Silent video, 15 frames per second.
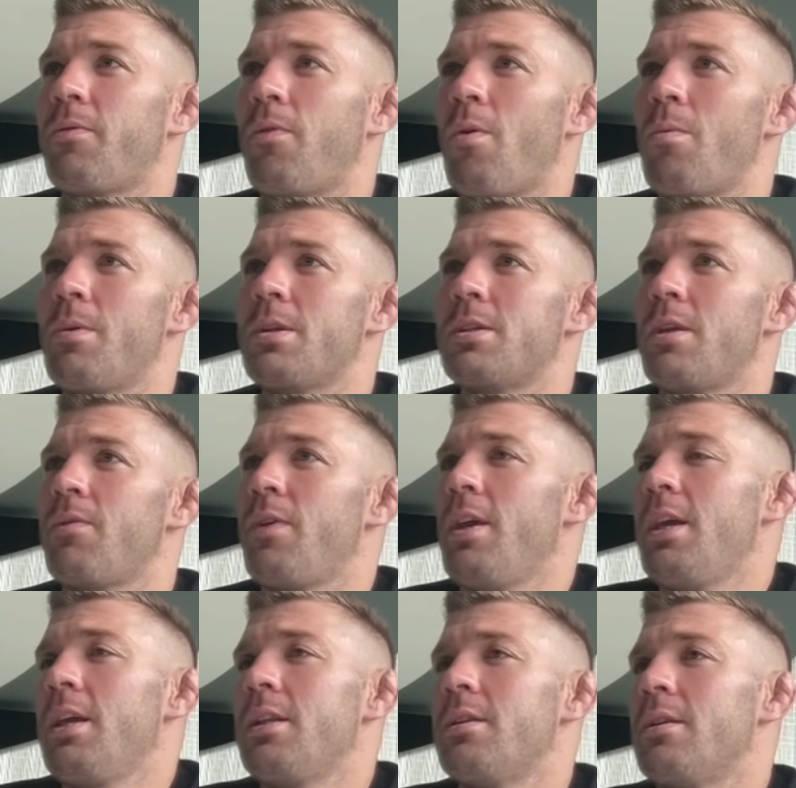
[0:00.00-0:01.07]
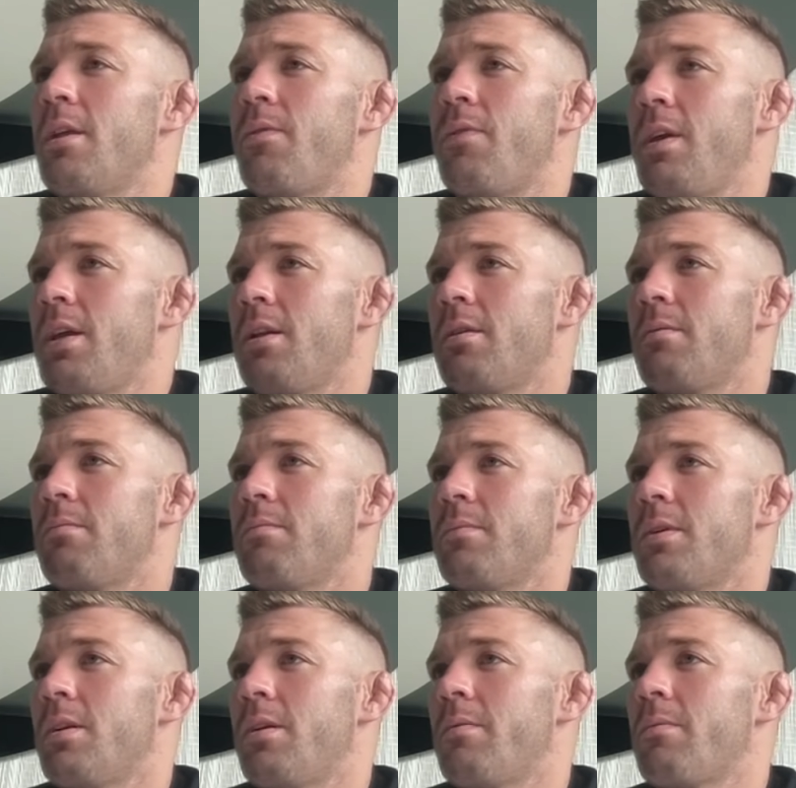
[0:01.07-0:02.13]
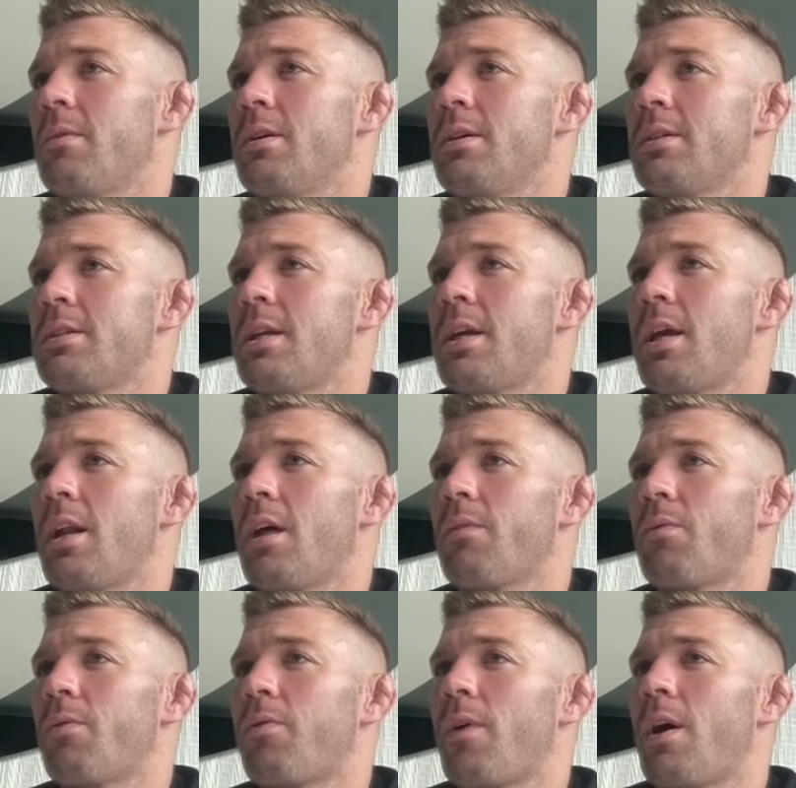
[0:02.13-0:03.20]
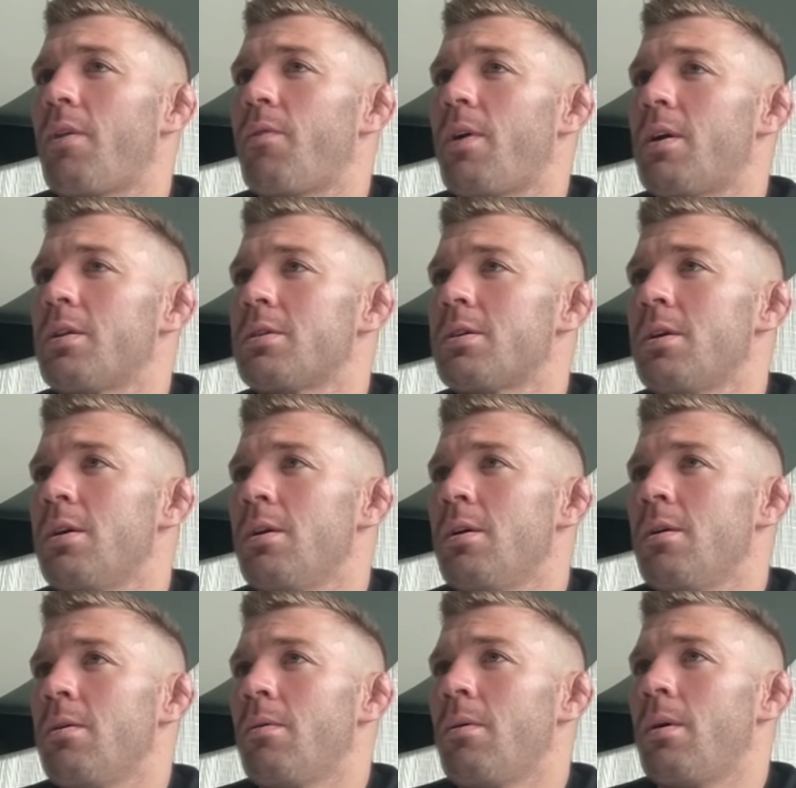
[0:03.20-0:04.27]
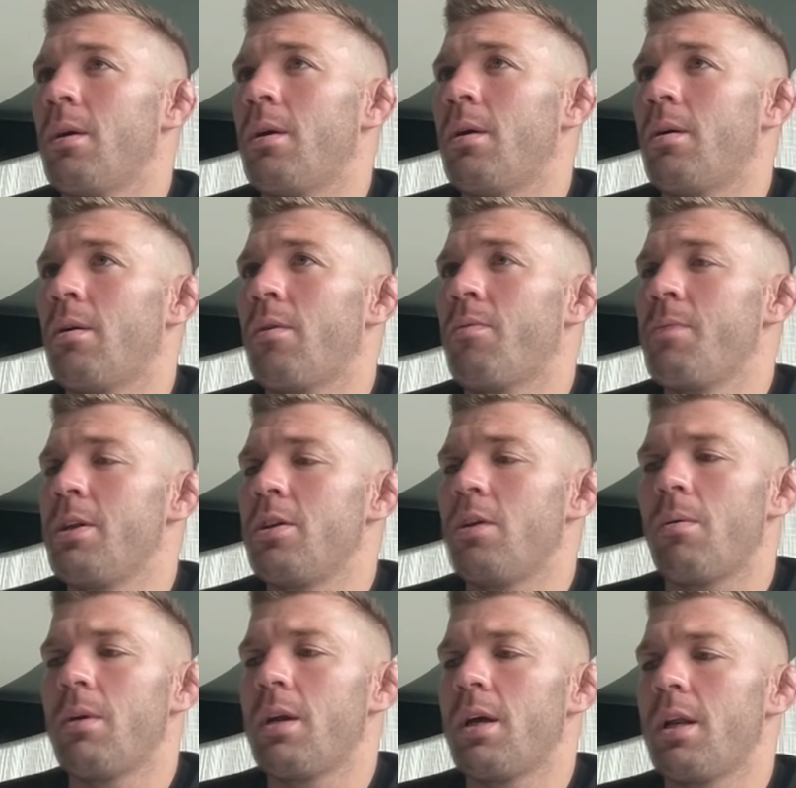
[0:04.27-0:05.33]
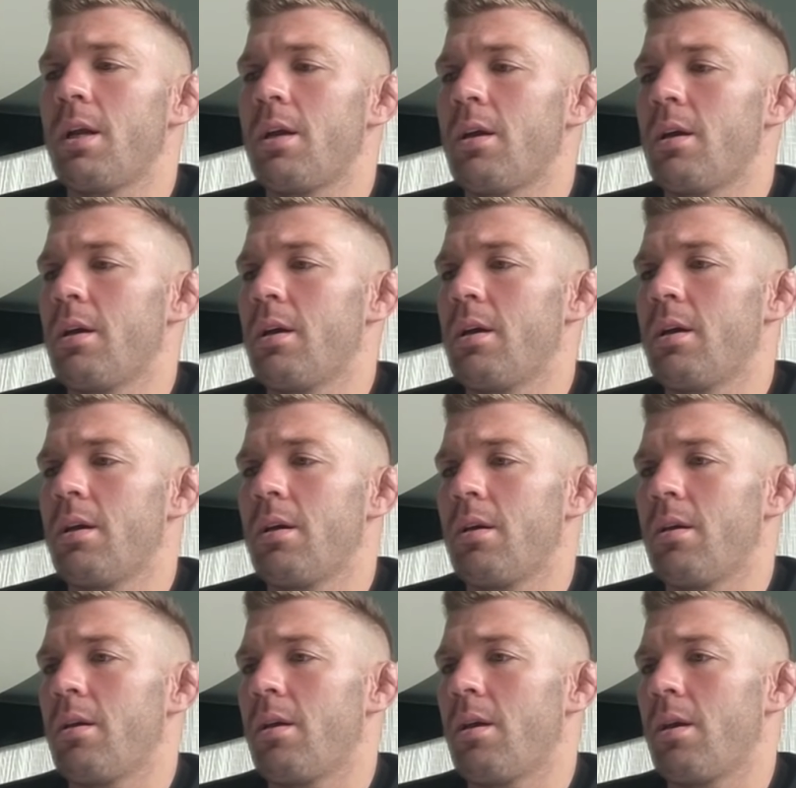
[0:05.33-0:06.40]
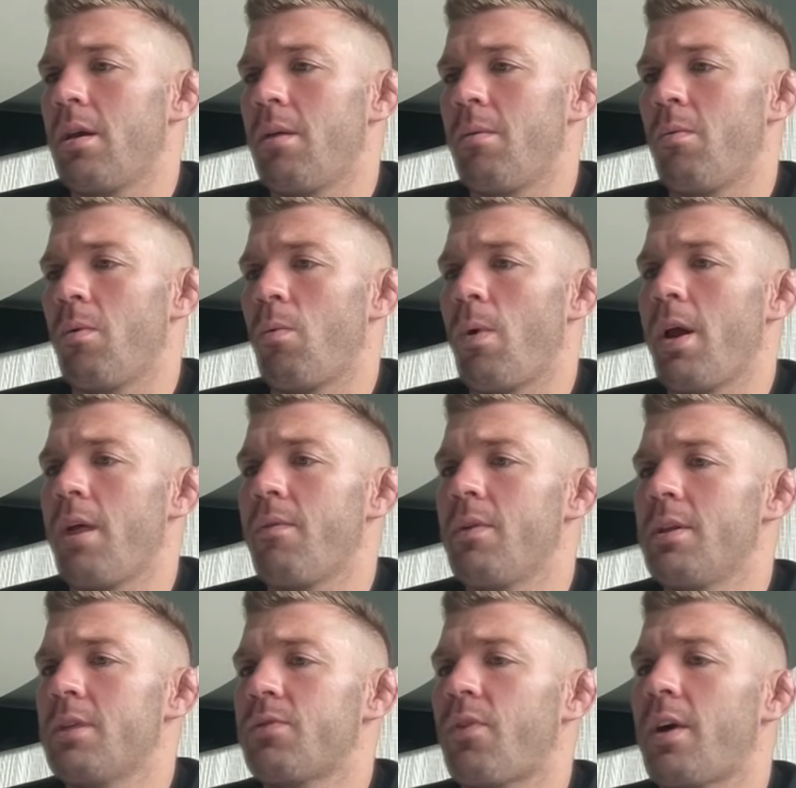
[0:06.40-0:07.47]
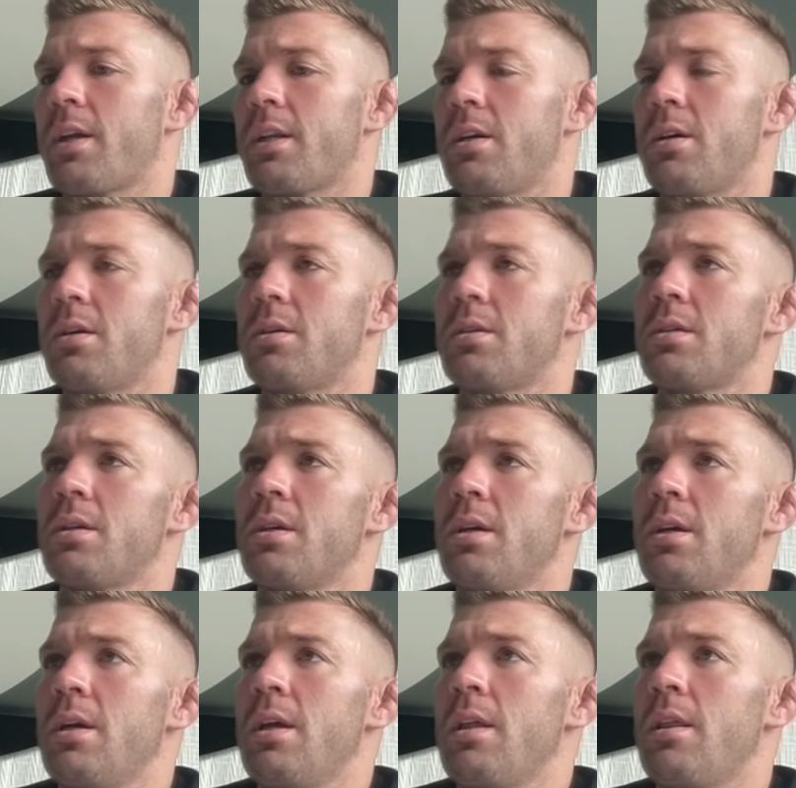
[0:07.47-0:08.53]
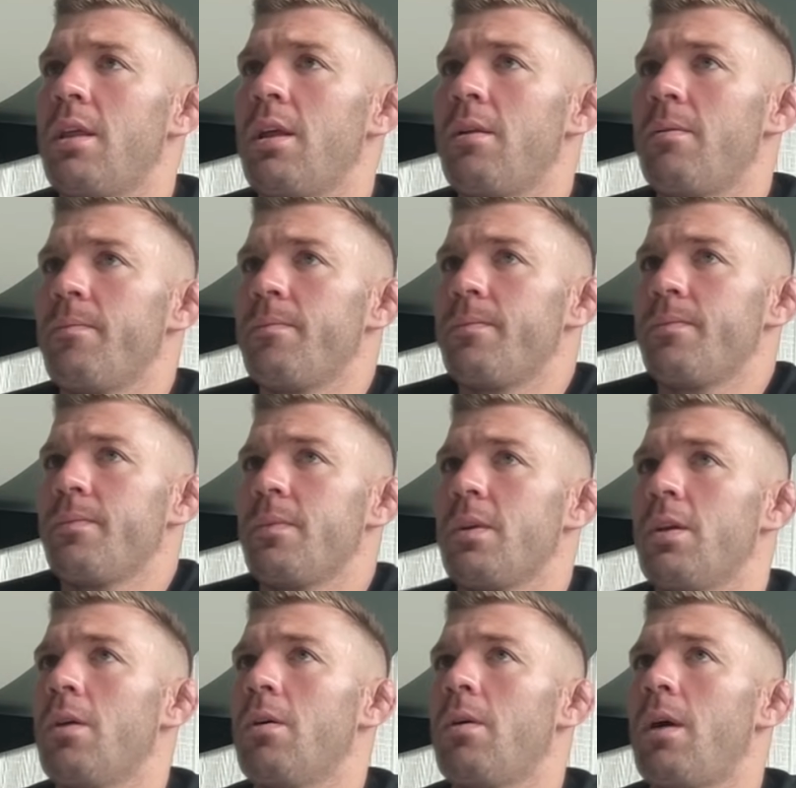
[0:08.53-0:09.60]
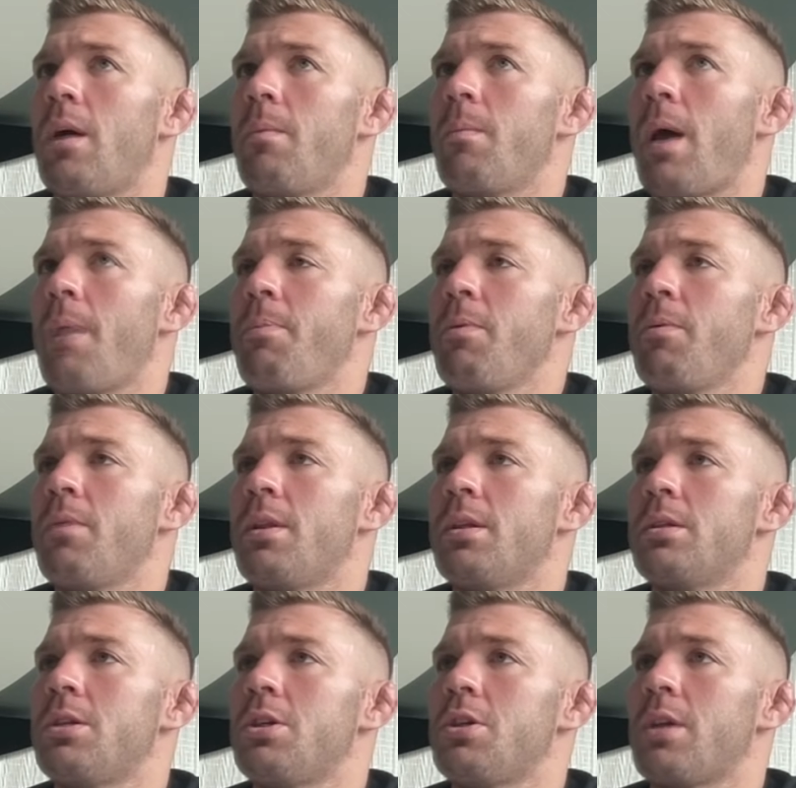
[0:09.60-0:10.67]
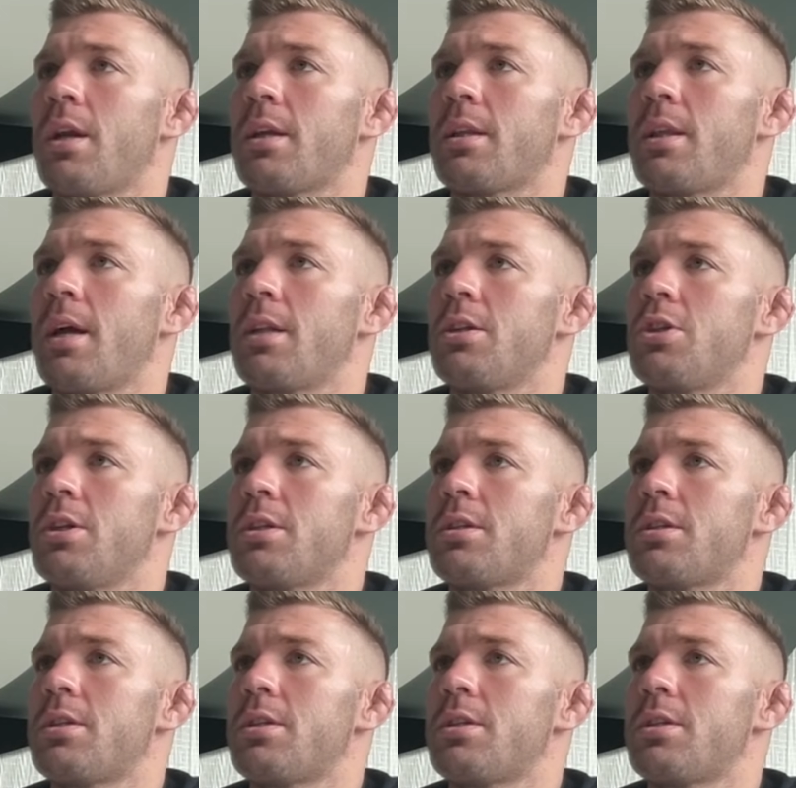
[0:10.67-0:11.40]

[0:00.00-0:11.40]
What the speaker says: performance. If he can, you know, stick it out for 5 rounds of me dominating him wherever this fight goes, then you know I'm happy with a decision like that.